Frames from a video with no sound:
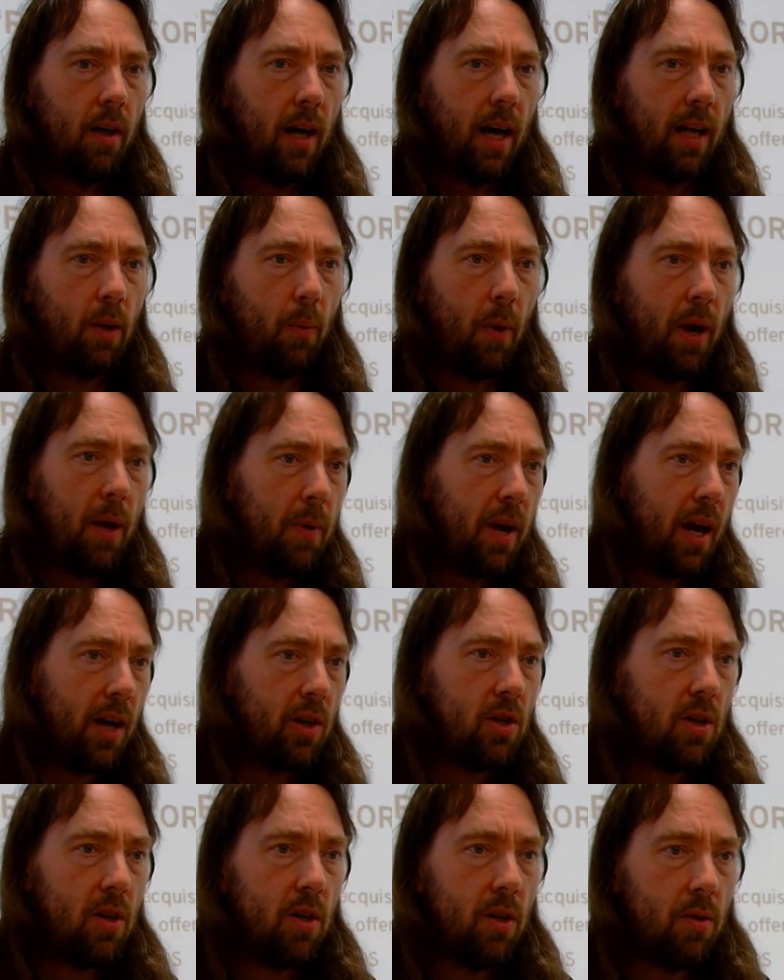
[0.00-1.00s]
And the way we
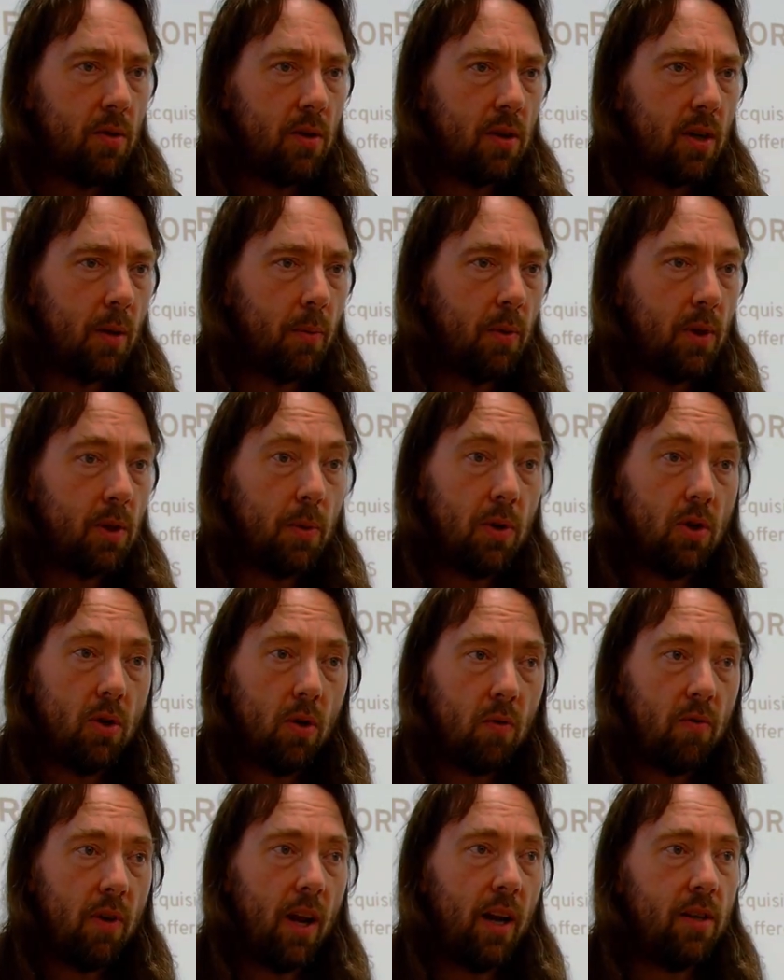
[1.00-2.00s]
actually used it was we
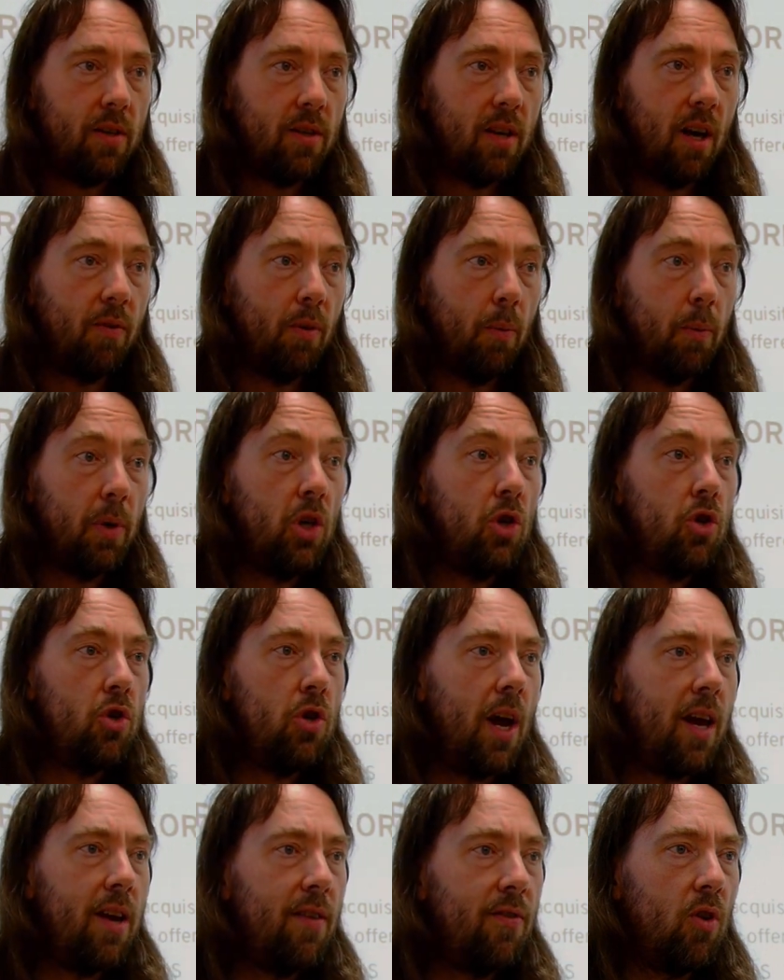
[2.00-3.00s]
took RHEL itself and we
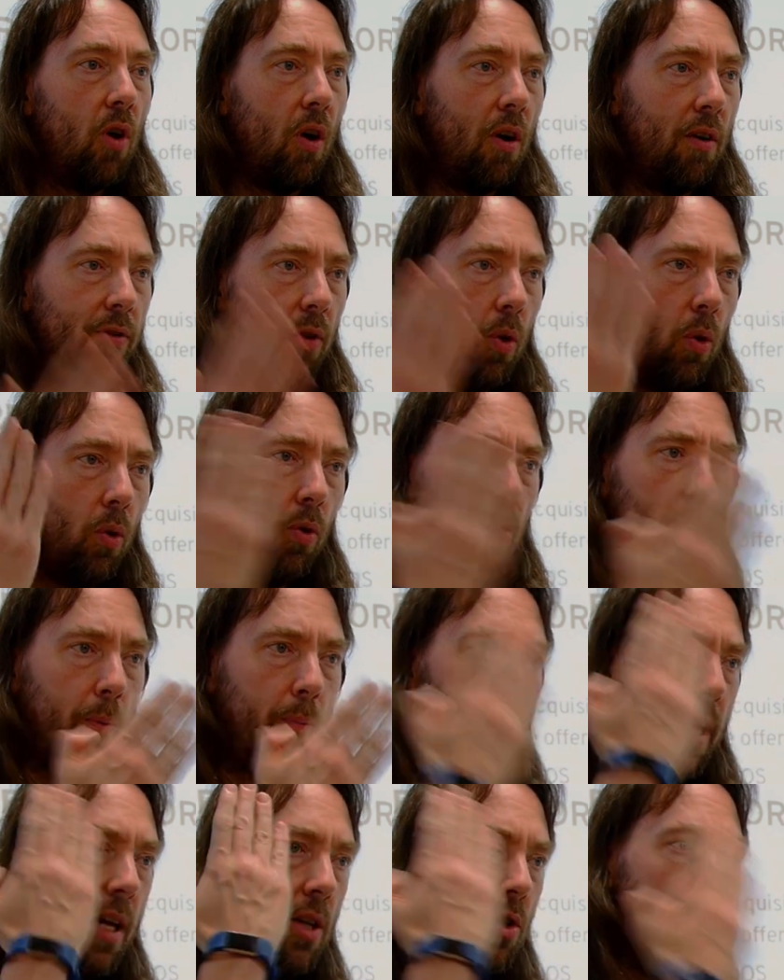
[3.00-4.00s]
shaved off all the
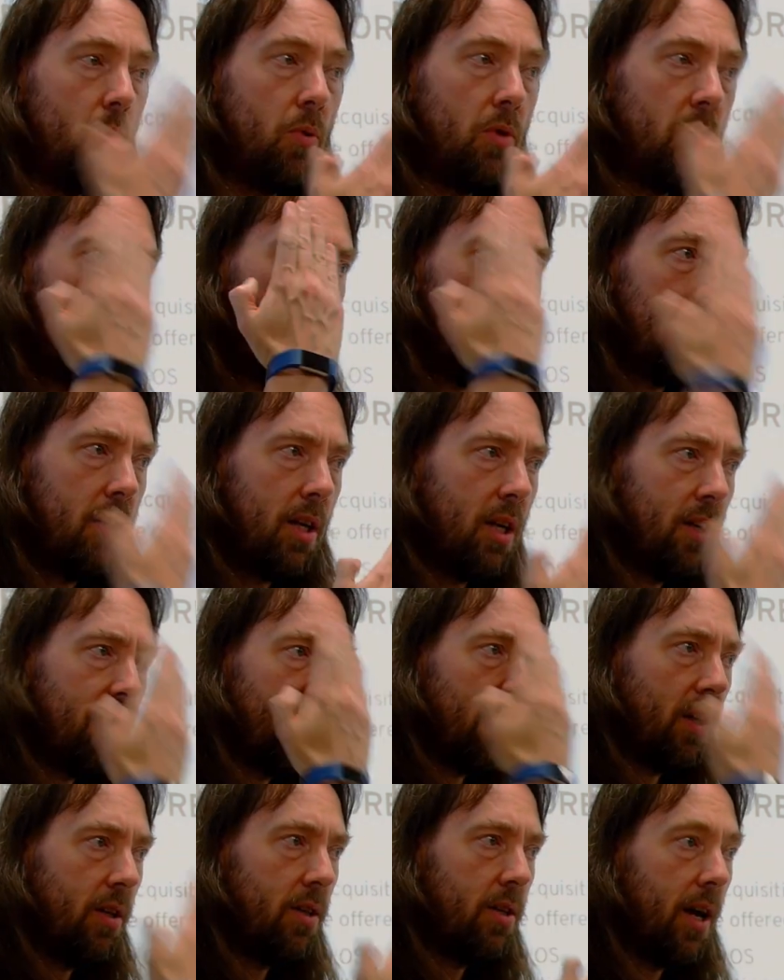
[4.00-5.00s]
bits you didn't need
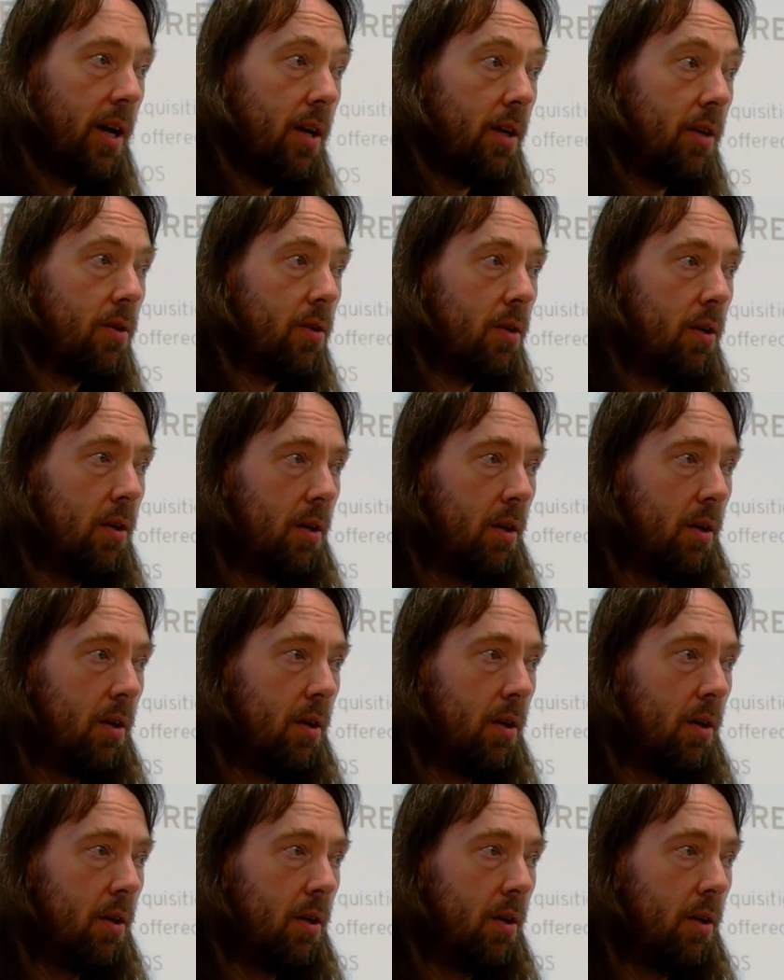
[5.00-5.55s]
for containers.